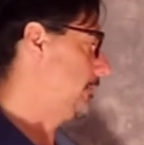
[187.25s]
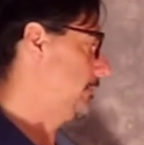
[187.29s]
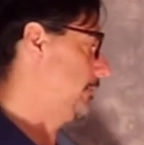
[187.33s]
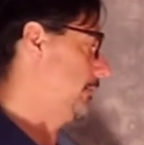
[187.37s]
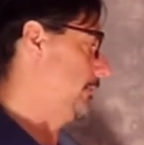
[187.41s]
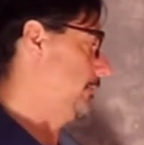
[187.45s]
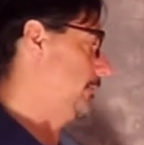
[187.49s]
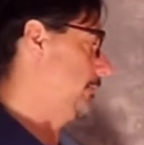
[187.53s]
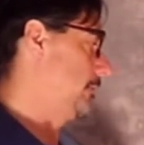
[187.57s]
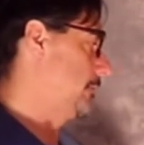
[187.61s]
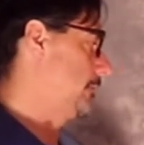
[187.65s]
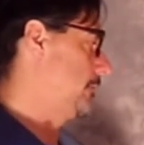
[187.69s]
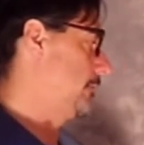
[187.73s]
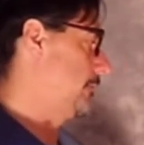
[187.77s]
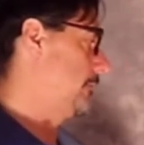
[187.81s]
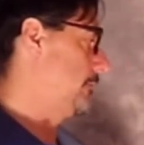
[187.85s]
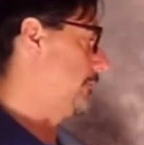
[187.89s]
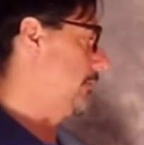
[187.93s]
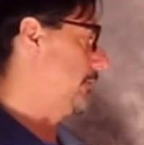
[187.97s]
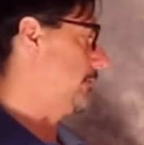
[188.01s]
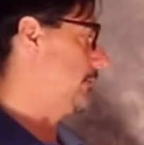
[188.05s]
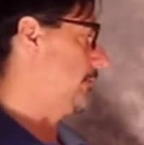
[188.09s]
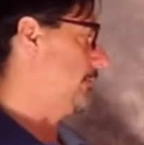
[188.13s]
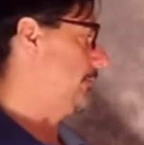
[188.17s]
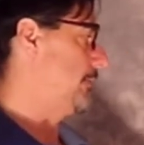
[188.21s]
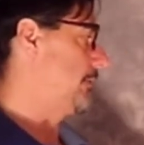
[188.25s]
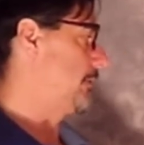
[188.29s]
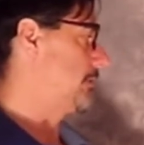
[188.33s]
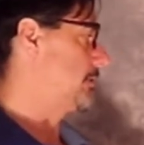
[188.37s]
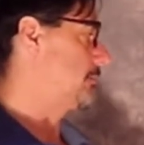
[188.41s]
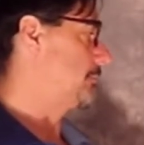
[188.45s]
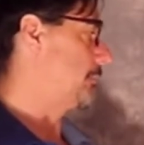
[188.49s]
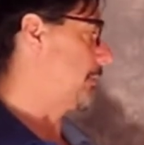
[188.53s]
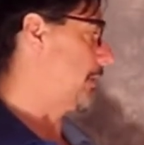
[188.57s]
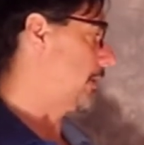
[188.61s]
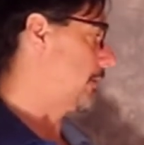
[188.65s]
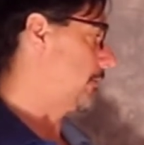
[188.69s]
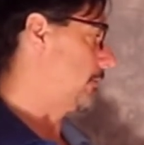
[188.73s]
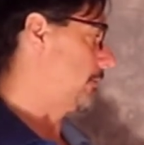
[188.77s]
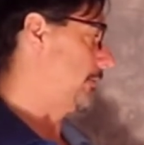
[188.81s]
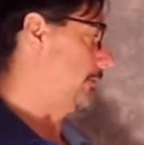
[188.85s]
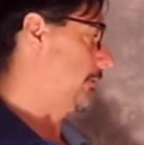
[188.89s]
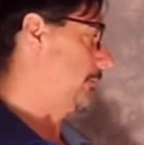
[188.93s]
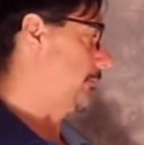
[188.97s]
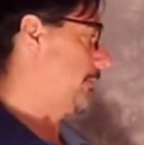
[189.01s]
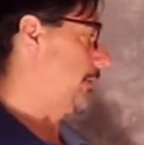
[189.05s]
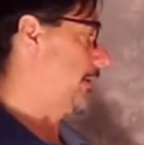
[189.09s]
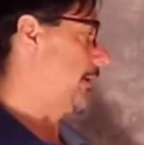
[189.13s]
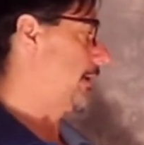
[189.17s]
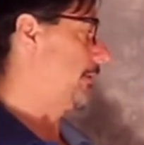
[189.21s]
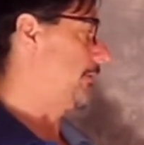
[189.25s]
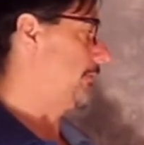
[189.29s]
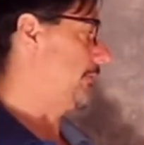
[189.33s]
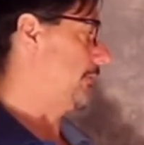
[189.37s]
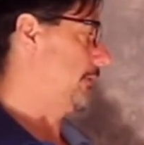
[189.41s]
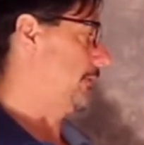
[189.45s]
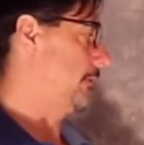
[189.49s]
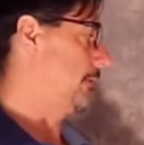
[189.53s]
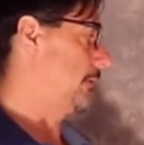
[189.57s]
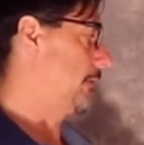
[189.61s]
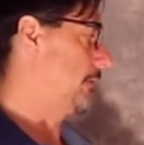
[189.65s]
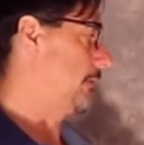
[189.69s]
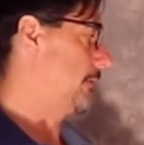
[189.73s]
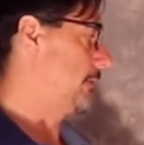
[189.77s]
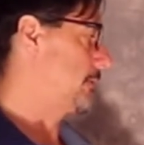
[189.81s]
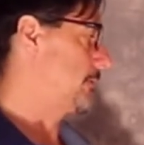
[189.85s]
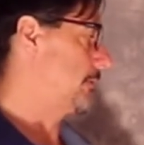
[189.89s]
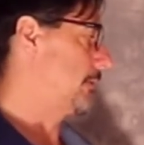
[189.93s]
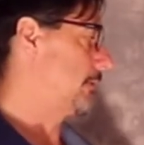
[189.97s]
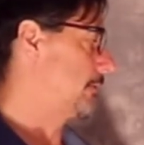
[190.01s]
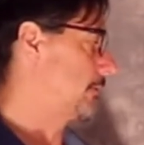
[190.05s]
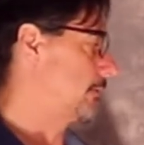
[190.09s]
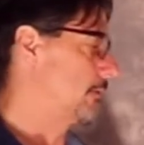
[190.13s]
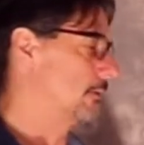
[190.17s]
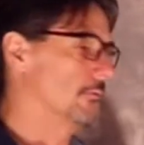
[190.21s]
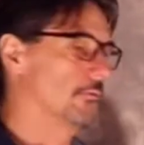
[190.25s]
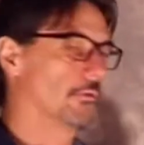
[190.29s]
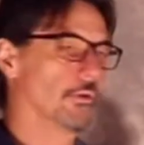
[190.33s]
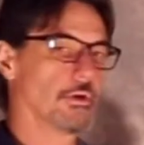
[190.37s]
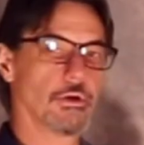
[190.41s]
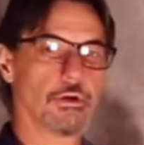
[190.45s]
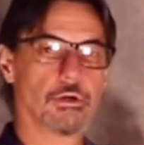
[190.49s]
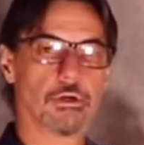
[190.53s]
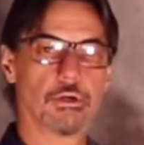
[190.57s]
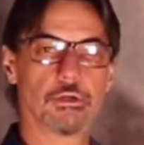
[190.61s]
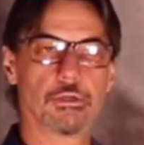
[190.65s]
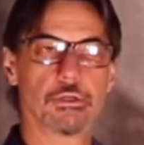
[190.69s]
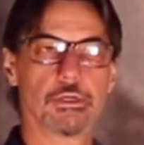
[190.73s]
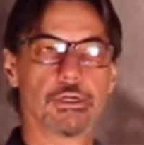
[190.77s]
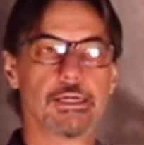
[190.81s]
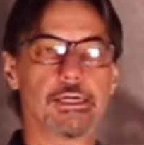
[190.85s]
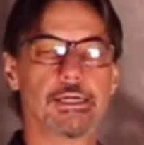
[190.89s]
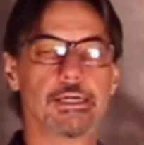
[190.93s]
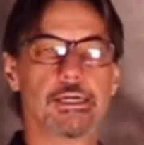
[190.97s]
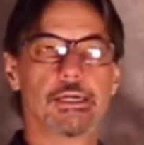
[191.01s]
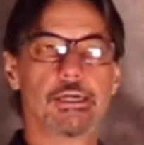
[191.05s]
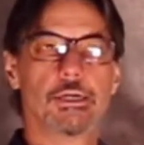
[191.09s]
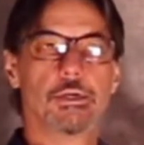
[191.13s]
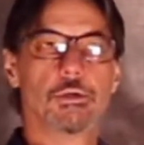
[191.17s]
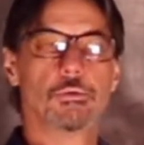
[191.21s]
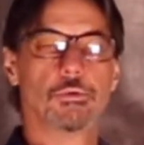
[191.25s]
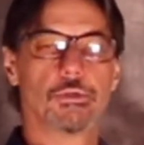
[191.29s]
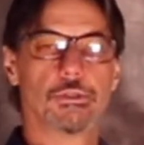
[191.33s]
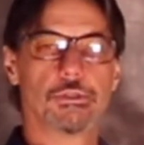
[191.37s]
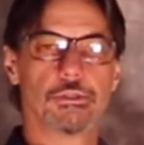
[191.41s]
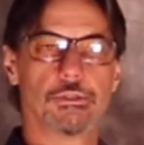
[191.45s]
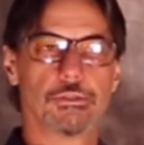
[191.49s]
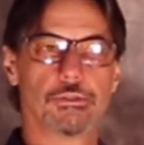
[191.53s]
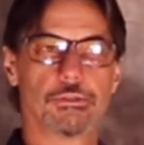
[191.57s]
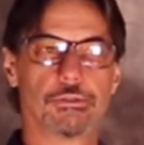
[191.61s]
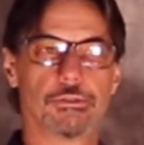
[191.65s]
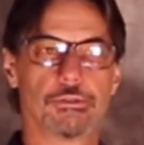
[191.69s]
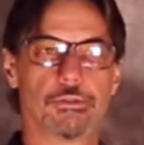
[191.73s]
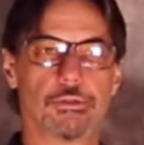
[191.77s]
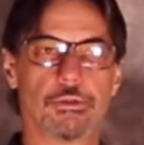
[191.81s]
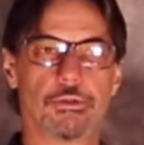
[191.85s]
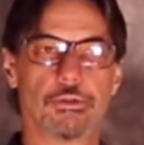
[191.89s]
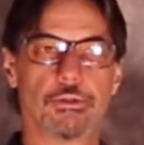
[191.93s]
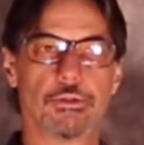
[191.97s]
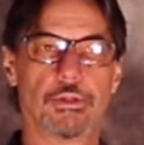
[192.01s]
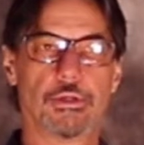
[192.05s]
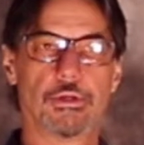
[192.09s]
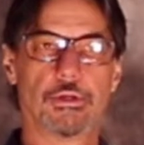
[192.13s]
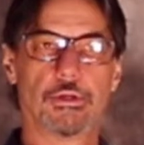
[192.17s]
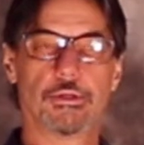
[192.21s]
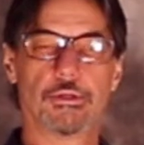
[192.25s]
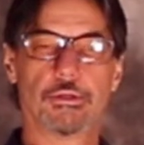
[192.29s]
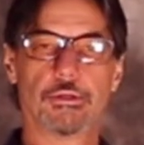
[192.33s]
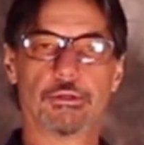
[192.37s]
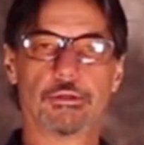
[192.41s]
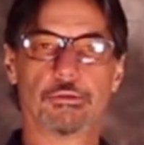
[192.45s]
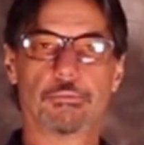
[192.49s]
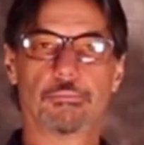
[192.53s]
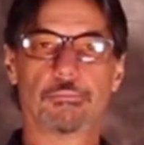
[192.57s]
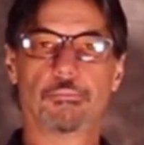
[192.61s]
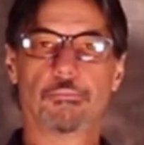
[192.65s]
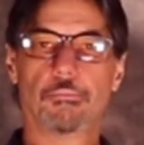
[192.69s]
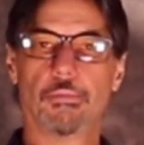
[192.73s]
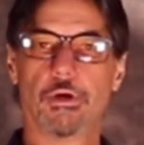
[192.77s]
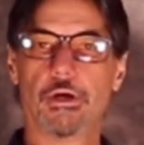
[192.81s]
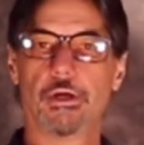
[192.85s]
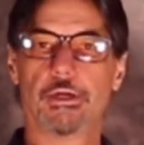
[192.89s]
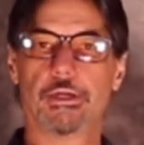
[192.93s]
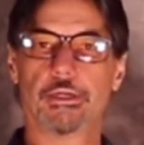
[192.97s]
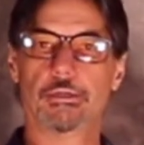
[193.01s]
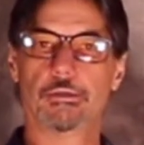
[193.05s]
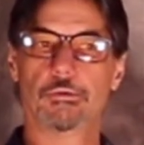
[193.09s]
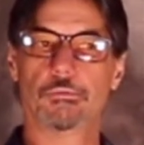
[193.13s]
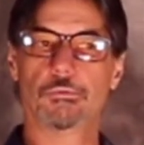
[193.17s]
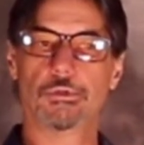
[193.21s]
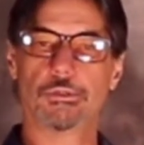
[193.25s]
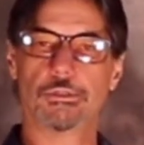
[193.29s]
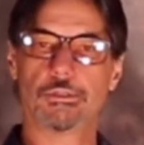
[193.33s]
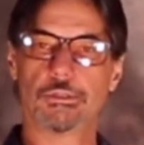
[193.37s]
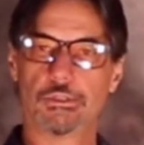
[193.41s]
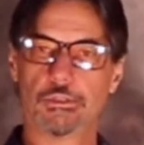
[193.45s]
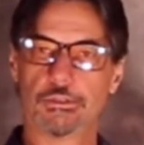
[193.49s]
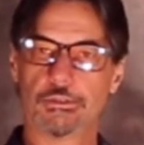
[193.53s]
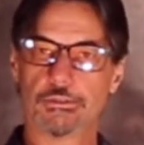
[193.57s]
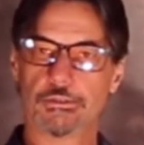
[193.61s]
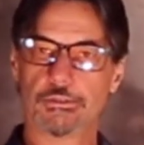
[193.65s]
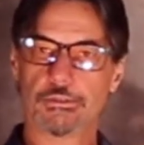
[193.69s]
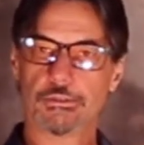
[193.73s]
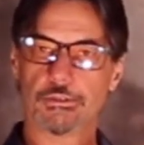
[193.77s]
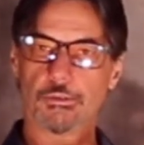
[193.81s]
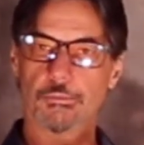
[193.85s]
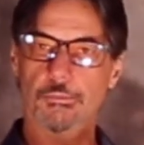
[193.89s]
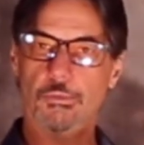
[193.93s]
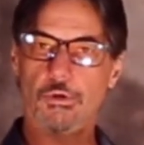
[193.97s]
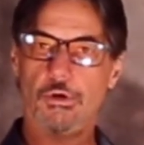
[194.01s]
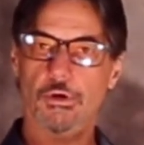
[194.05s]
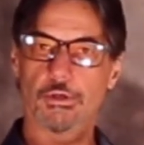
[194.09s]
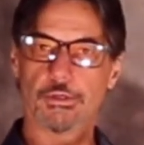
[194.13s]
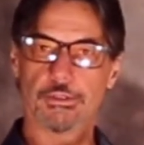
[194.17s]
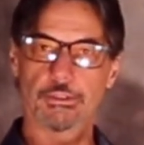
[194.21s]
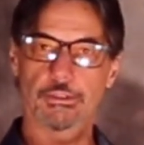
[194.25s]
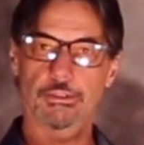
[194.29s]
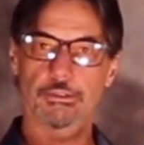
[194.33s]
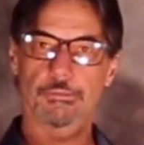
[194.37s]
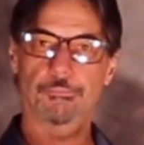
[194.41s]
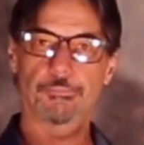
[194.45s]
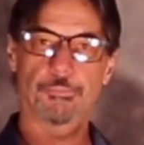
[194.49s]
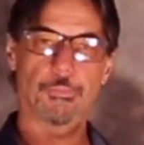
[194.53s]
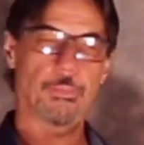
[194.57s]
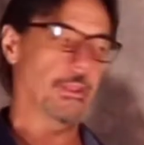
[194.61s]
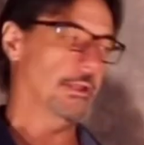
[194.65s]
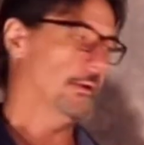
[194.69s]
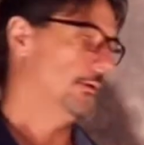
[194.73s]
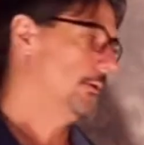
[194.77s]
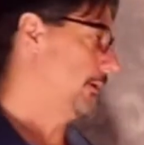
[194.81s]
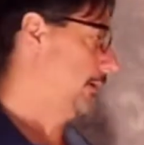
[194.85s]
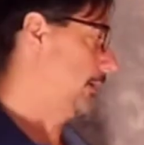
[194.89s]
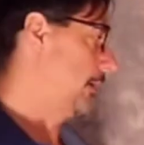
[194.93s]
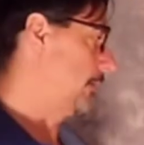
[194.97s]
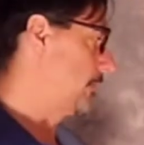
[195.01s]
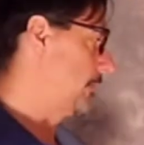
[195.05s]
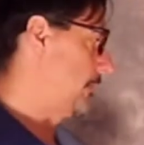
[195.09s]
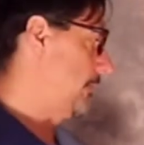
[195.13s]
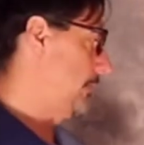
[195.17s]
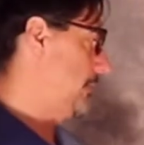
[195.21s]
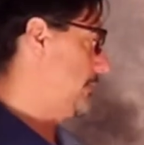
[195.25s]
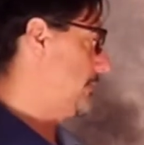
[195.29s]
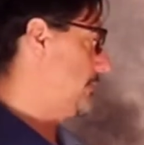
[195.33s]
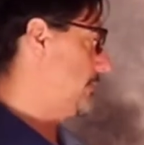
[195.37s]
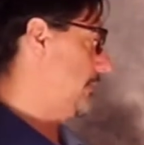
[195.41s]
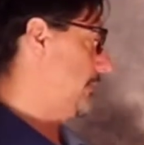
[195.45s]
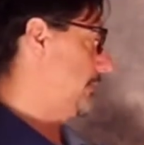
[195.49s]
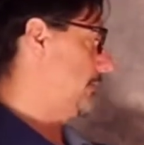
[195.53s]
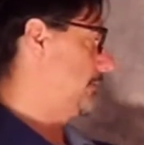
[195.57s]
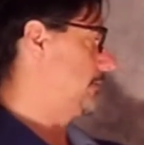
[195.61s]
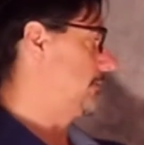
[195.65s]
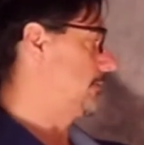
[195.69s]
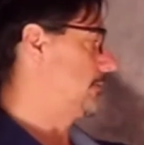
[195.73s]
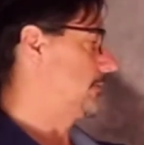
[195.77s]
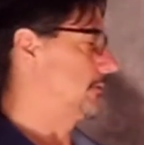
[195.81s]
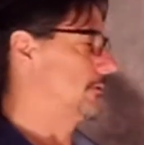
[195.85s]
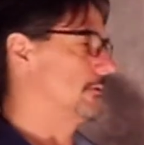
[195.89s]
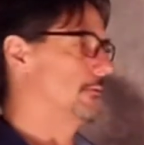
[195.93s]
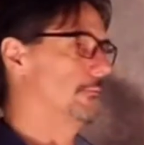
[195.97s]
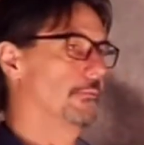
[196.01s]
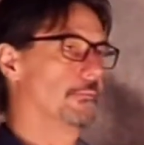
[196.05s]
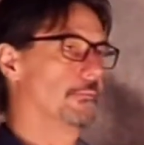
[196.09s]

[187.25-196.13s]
We want to follow this spiraling path into the center of the heart, which is the mind, which is the body. And together these things